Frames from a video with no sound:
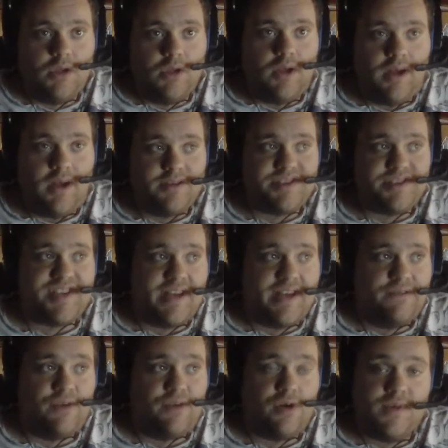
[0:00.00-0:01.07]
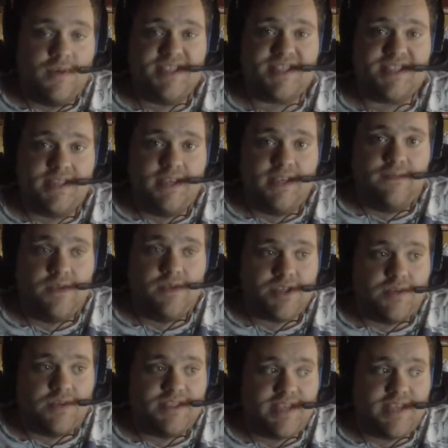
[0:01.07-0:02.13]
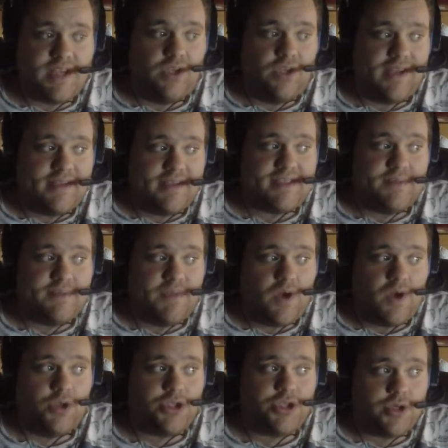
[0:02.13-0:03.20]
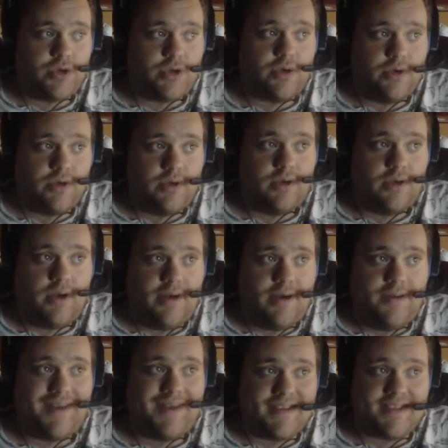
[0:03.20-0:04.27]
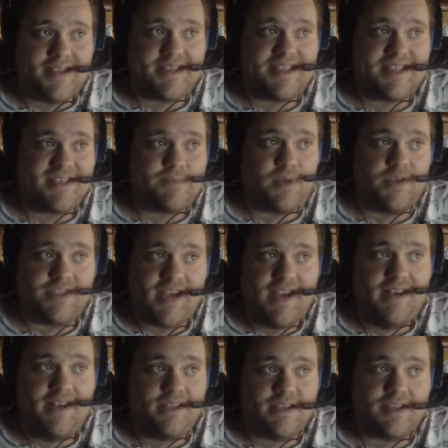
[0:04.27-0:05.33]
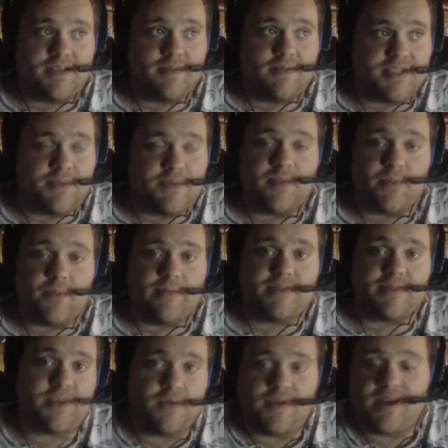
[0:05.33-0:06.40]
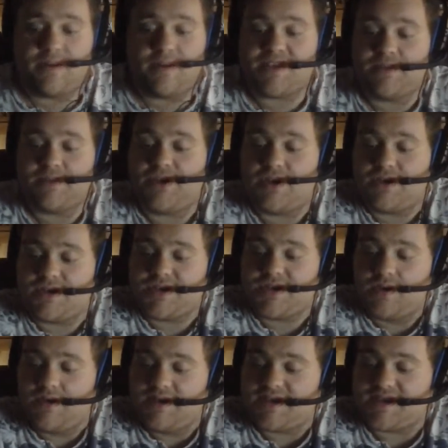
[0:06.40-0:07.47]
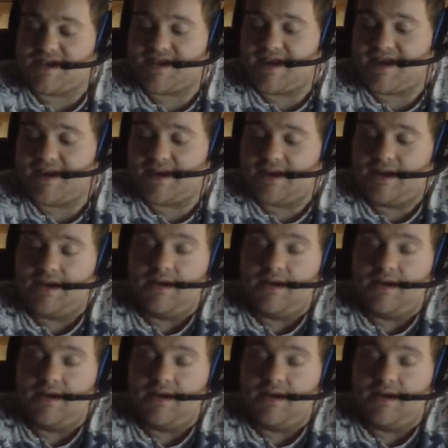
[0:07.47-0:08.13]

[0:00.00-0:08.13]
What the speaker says: Understanding for a reason, if you start to take a look at some of the culture that exists pertaining to some of the brimstone that I was able to discern as a psychic.